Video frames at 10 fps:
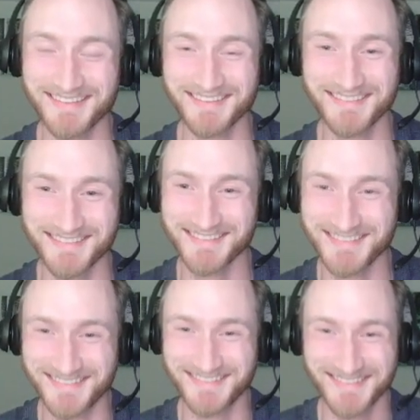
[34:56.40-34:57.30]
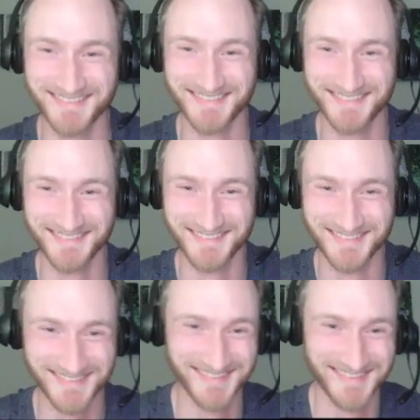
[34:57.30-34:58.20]
so we've got
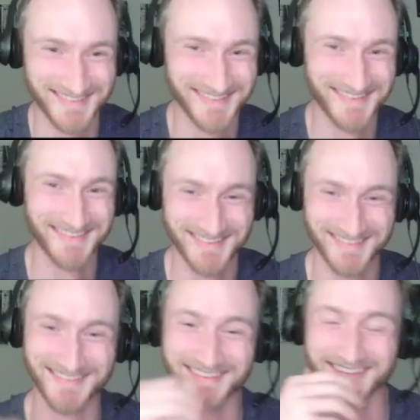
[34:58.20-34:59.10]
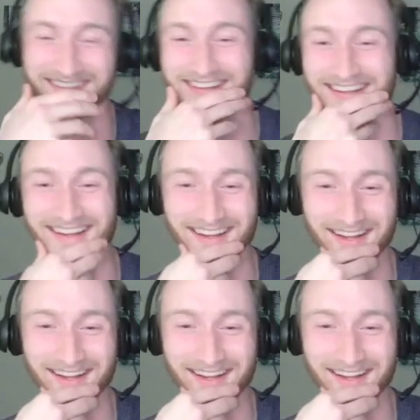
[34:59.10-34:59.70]
Korean Jesus. We've